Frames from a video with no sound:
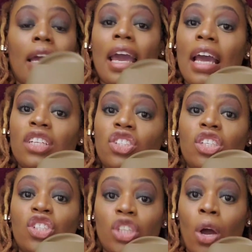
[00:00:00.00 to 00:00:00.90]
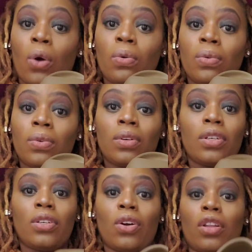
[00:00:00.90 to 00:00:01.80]
edge to show,
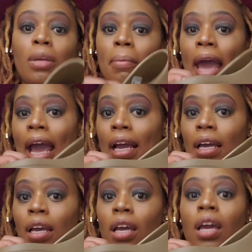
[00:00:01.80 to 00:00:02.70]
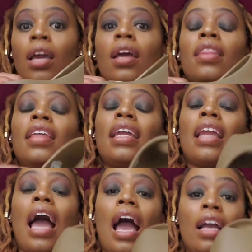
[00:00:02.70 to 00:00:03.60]
on the back,
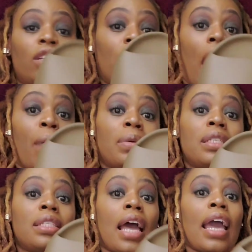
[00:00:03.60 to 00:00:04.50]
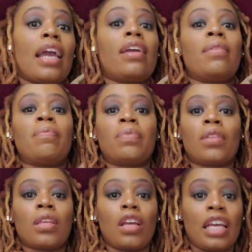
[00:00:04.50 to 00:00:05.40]
then I would say
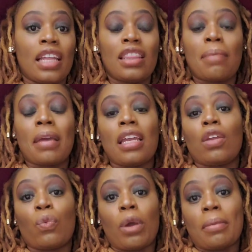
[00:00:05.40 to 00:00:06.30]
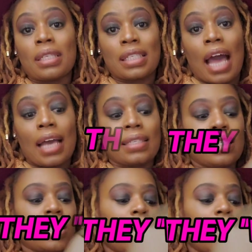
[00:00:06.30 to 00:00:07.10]
get them in the women's sizes.